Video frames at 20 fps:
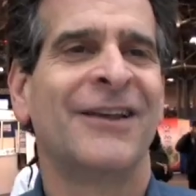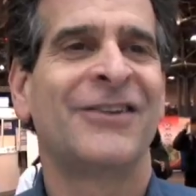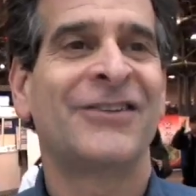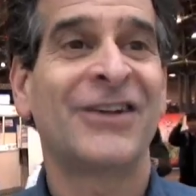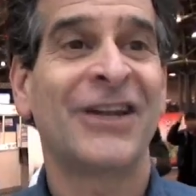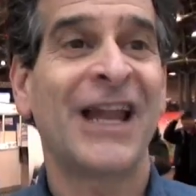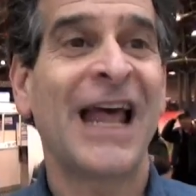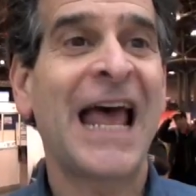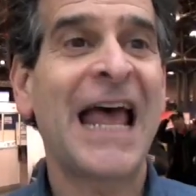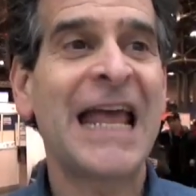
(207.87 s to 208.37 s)

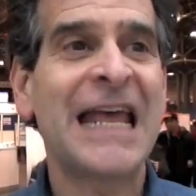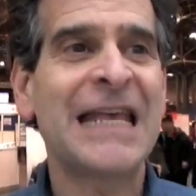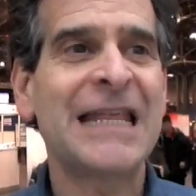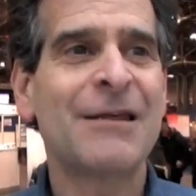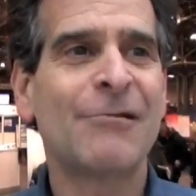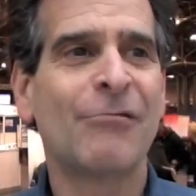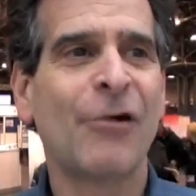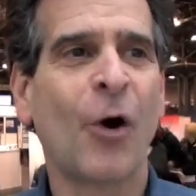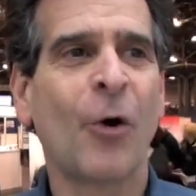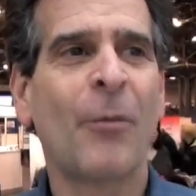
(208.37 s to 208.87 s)
Today,
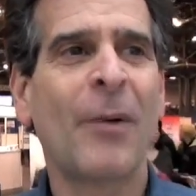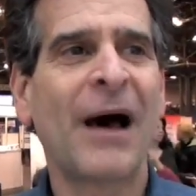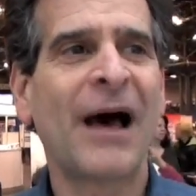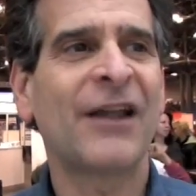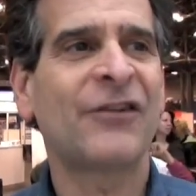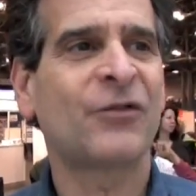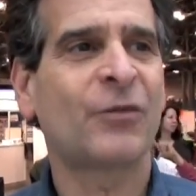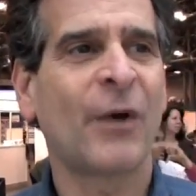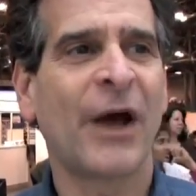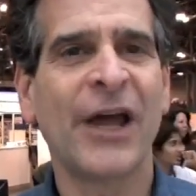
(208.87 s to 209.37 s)
the
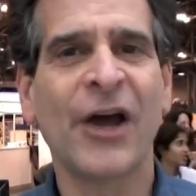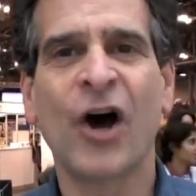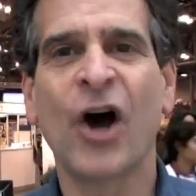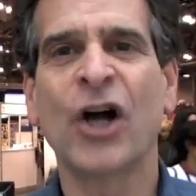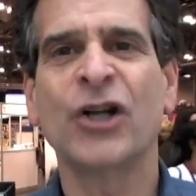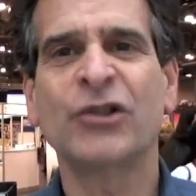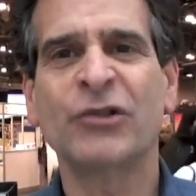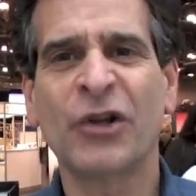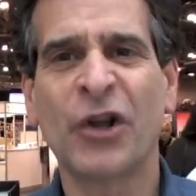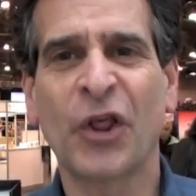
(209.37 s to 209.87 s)
robots weigh
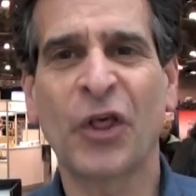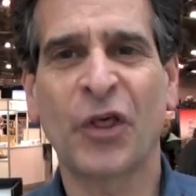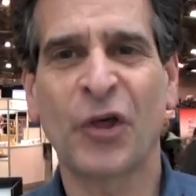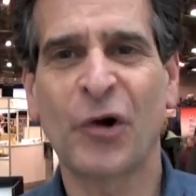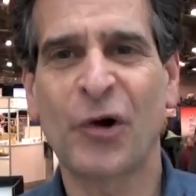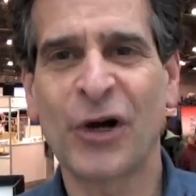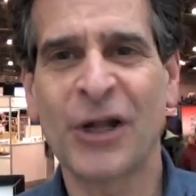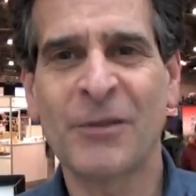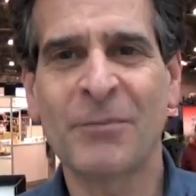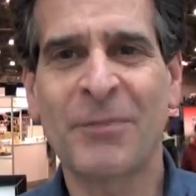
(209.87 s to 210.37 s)
130
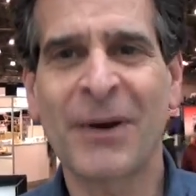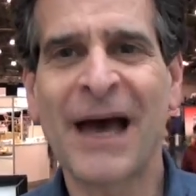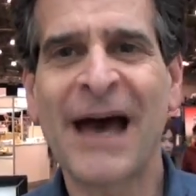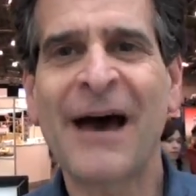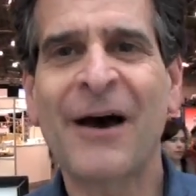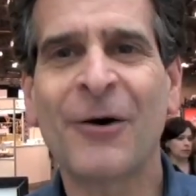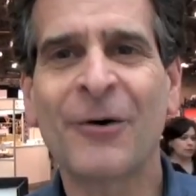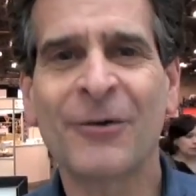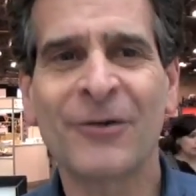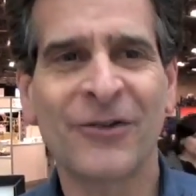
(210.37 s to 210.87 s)

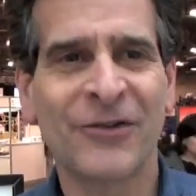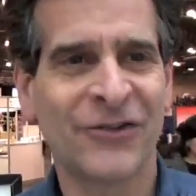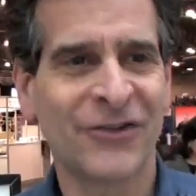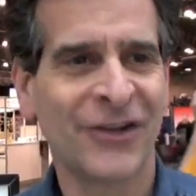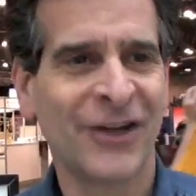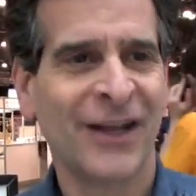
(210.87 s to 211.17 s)
pounds.